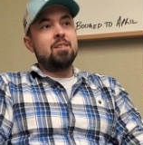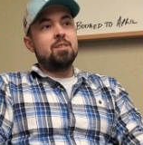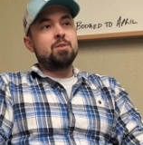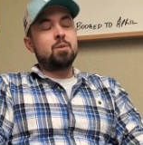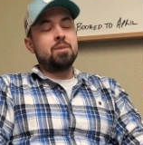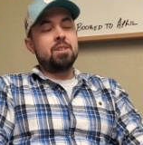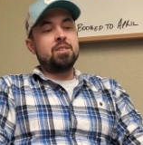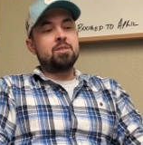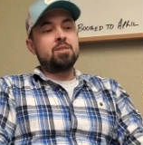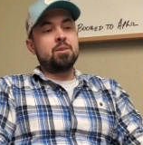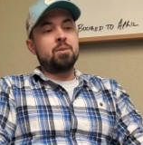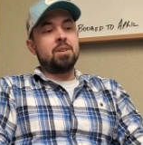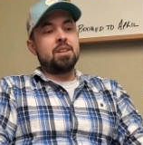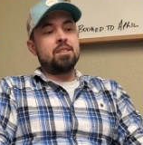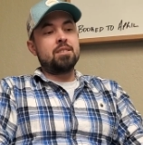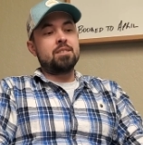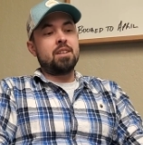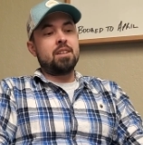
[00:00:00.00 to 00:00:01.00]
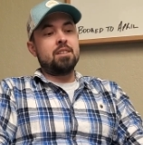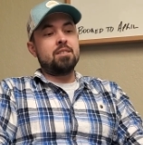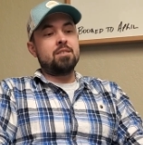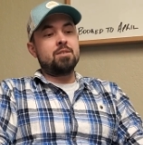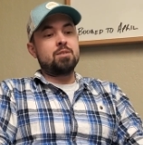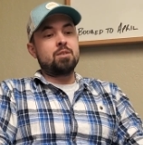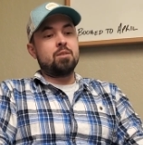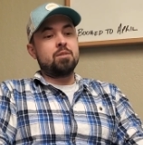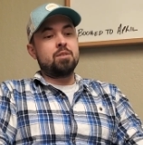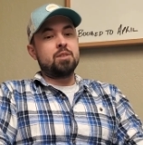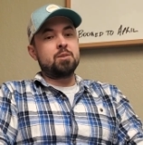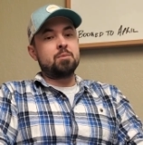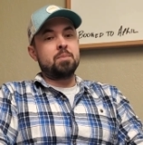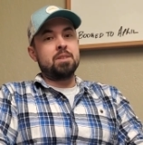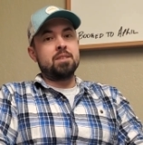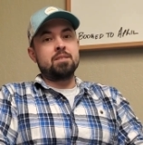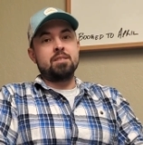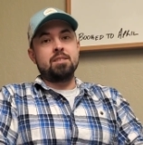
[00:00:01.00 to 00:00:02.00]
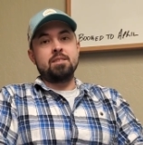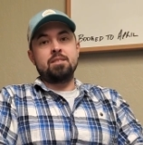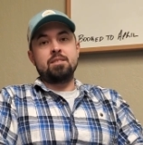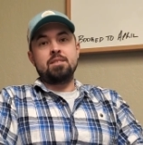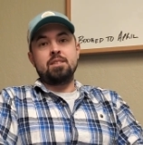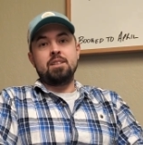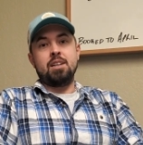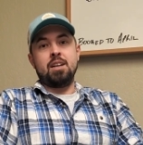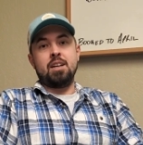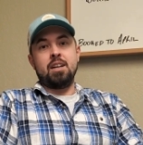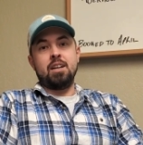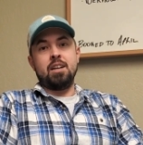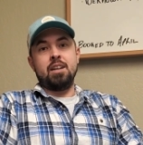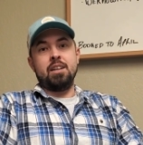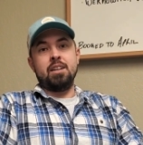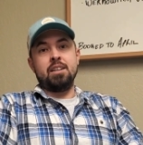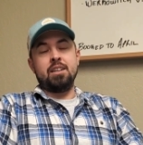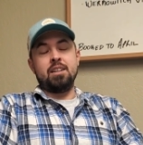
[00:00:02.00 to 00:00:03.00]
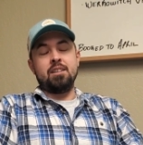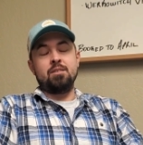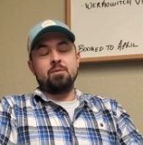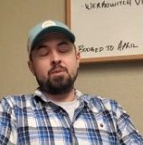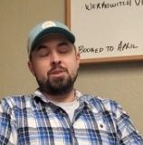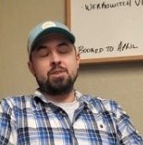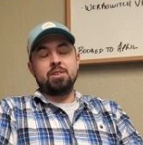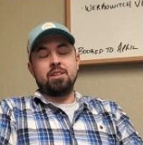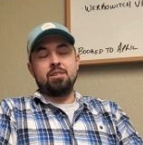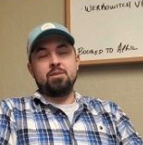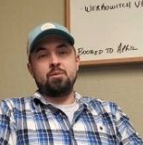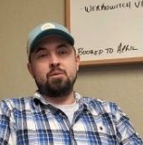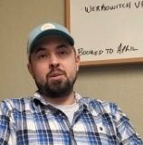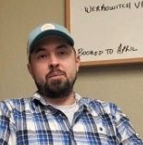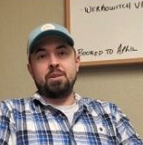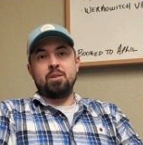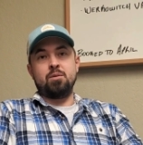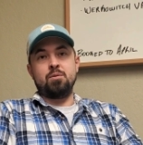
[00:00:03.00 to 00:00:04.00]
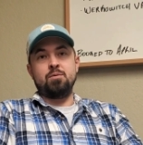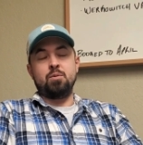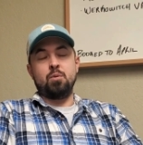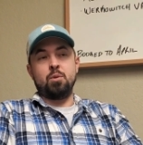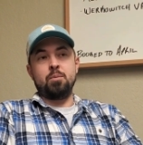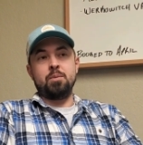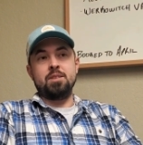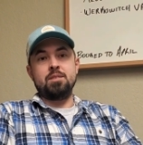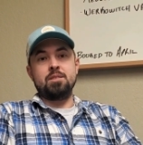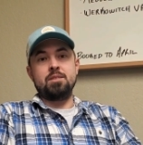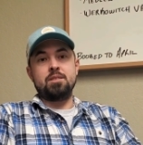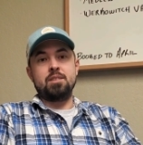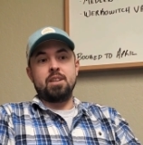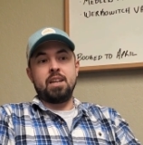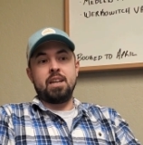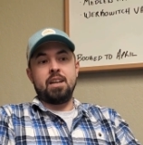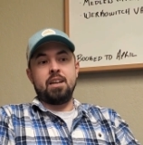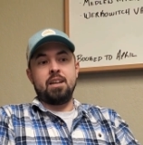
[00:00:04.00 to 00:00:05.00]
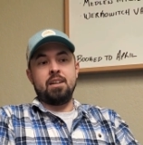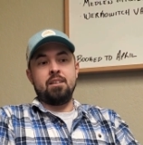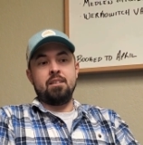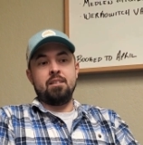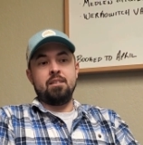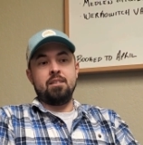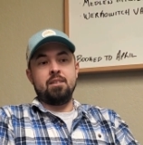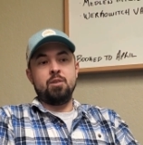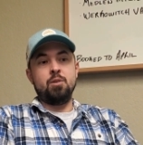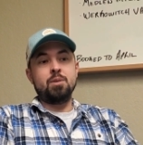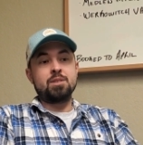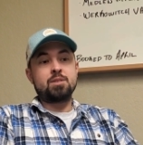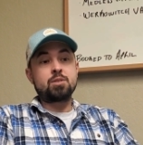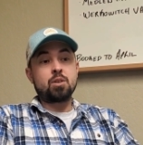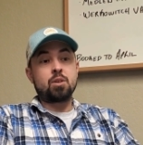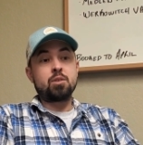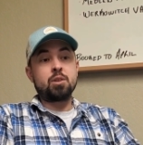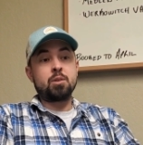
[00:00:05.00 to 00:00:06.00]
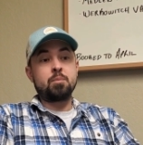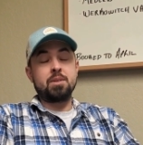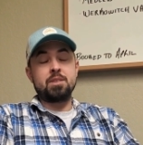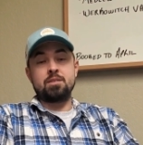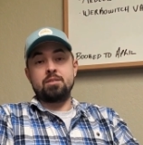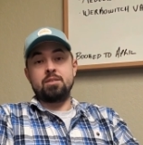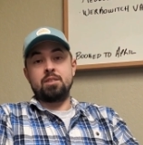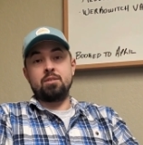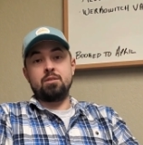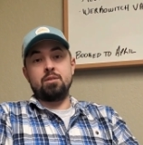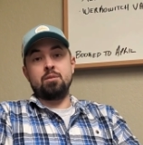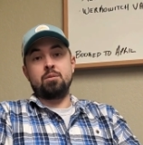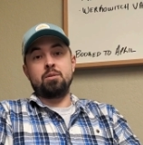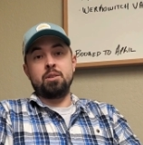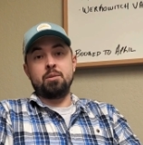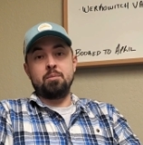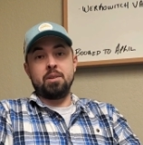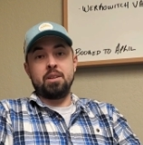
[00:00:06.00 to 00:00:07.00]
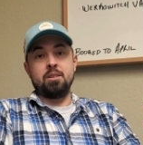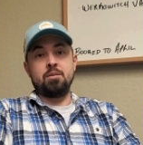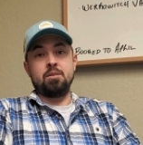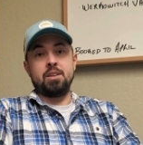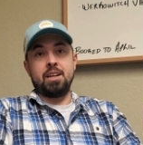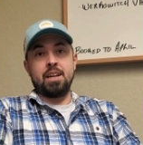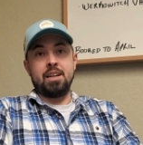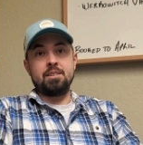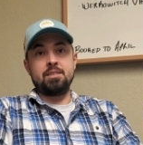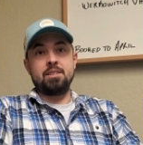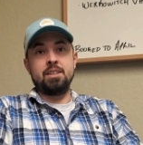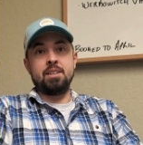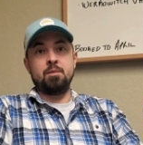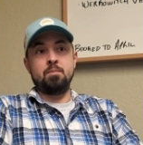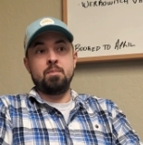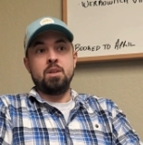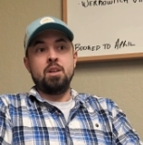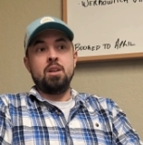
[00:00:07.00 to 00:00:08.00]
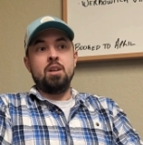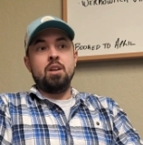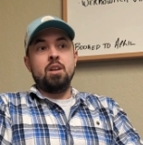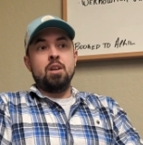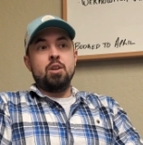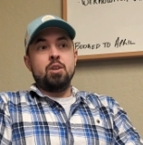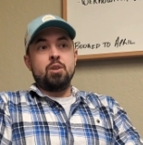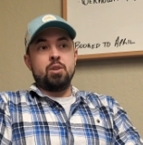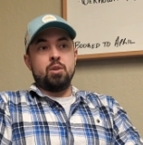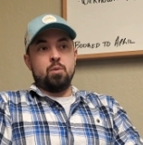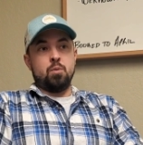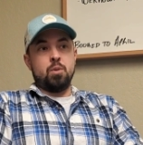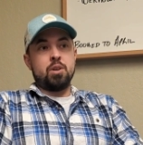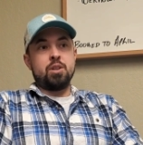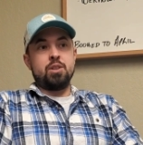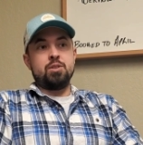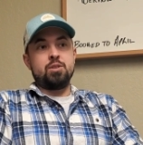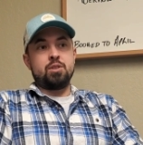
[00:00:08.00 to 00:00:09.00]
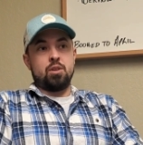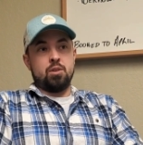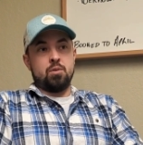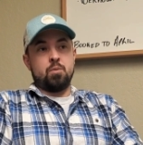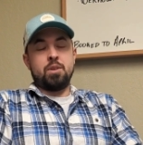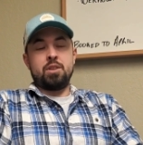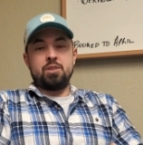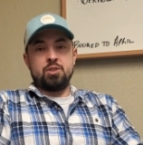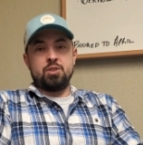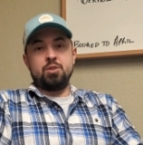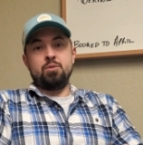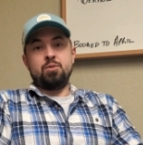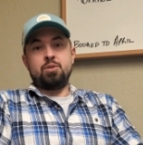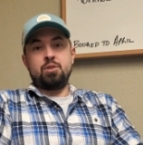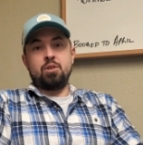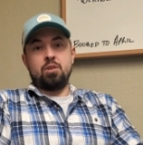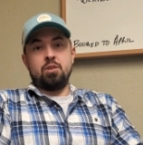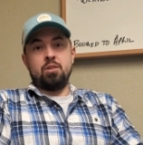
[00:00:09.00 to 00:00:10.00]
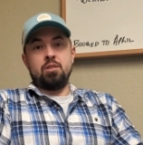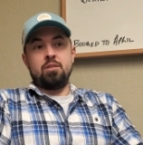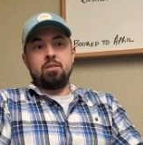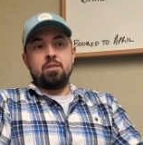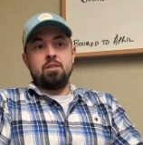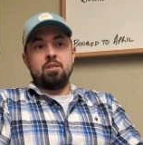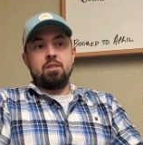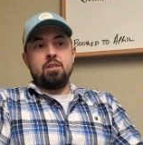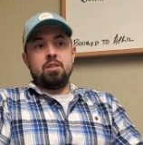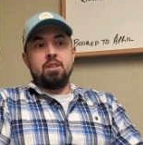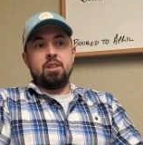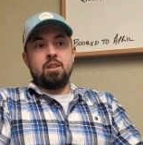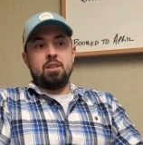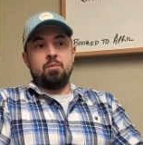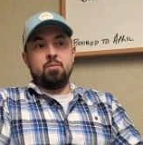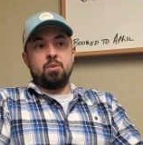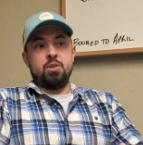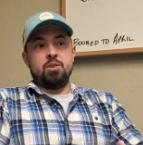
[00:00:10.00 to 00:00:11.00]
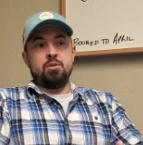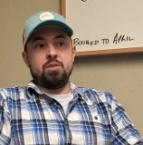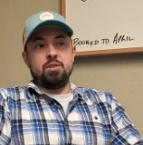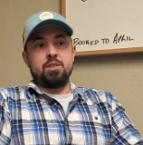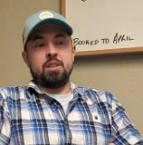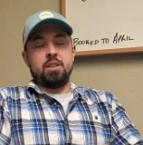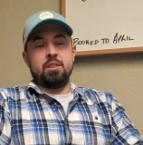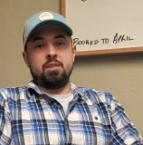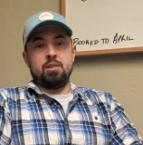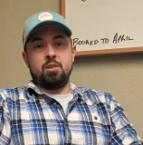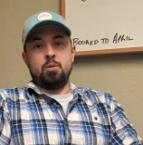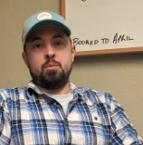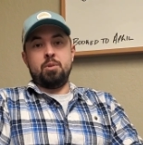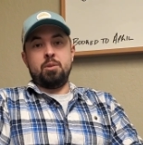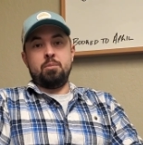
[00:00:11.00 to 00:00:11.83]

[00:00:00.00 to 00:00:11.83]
So initially when I decided to start this business, I reached out to one of my old foremans and who had started a business here locally in Fayetteville and asked him, where do you start? Where did you start when you decided to open a